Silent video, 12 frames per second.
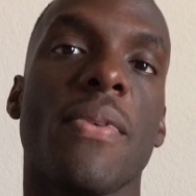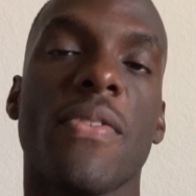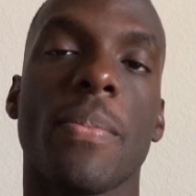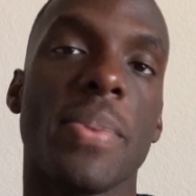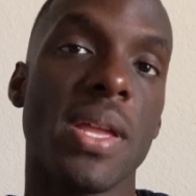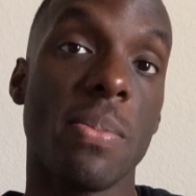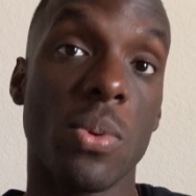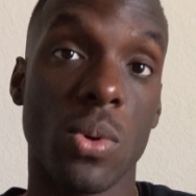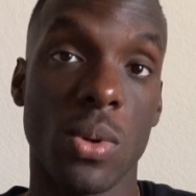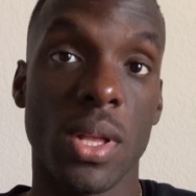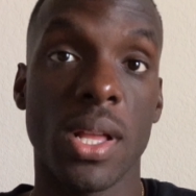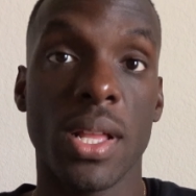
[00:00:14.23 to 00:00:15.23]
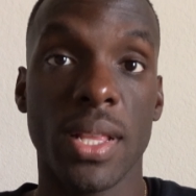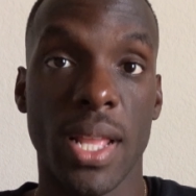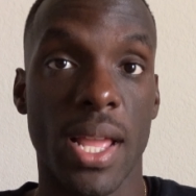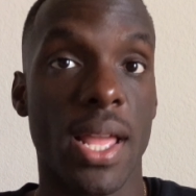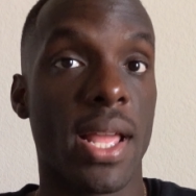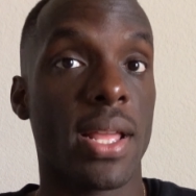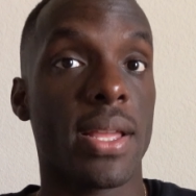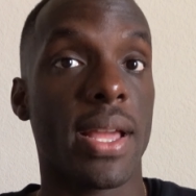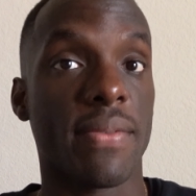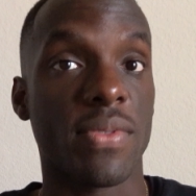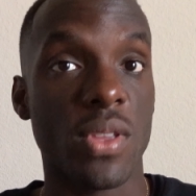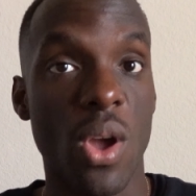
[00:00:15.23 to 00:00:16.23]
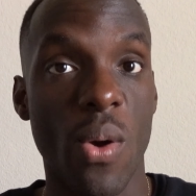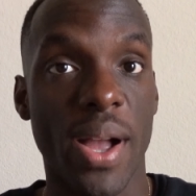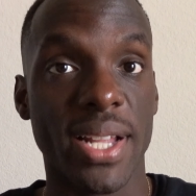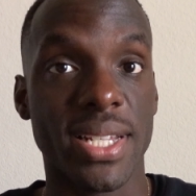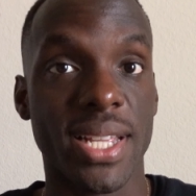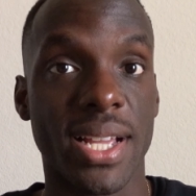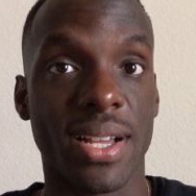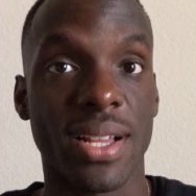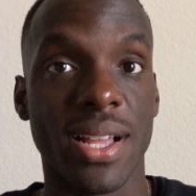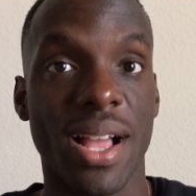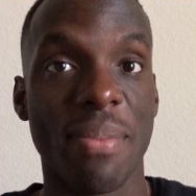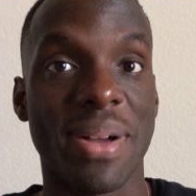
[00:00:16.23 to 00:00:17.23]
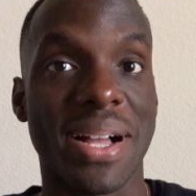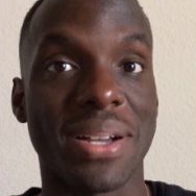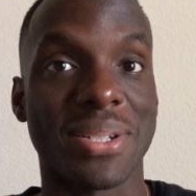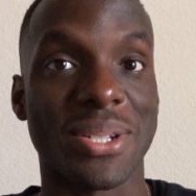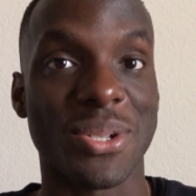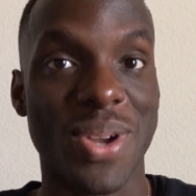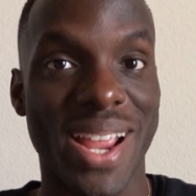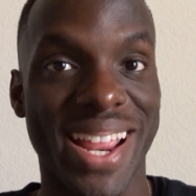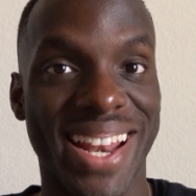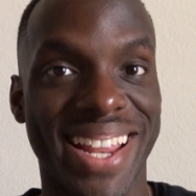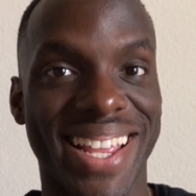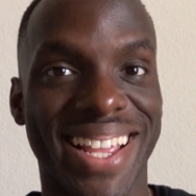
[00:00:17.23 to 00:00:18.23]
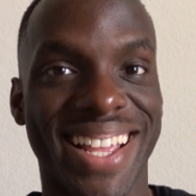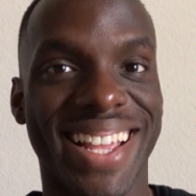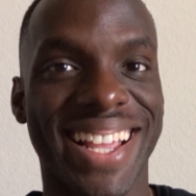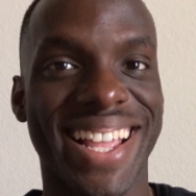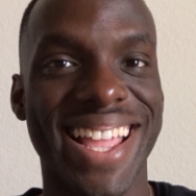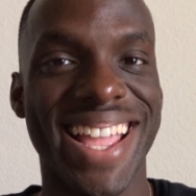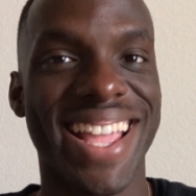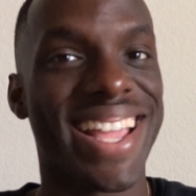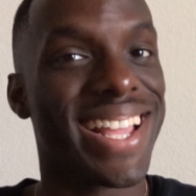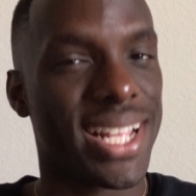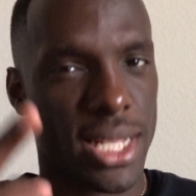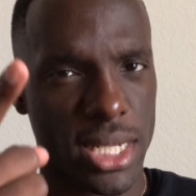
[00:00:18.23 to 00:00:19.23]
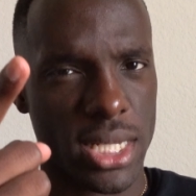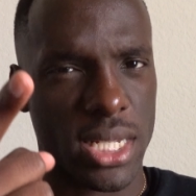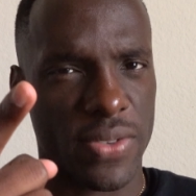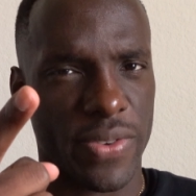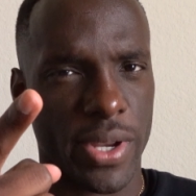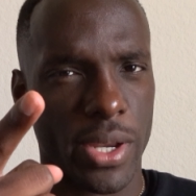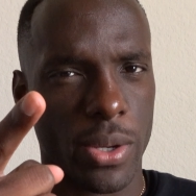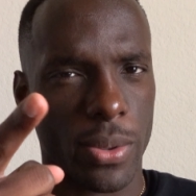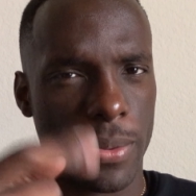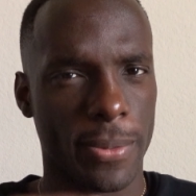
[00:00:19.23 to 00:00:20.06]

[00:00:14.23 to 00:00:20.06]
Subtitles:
For people that have no idea about how to train, this is for you.